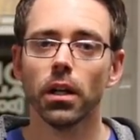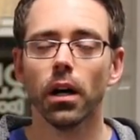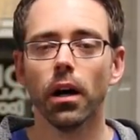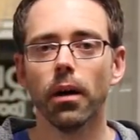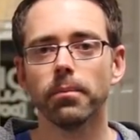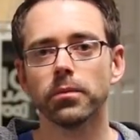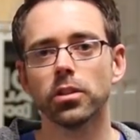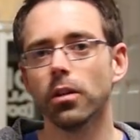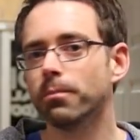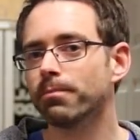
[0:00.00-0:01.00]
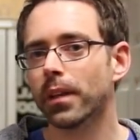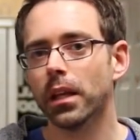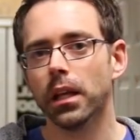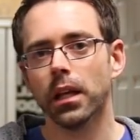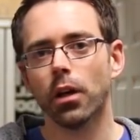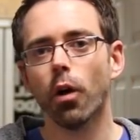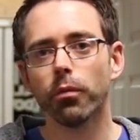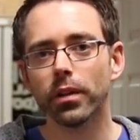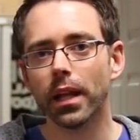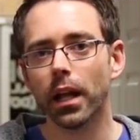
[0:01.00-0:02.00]
So
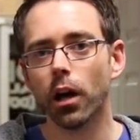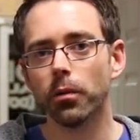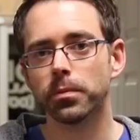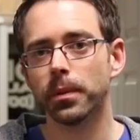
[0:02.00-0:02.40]
hopefully that helps,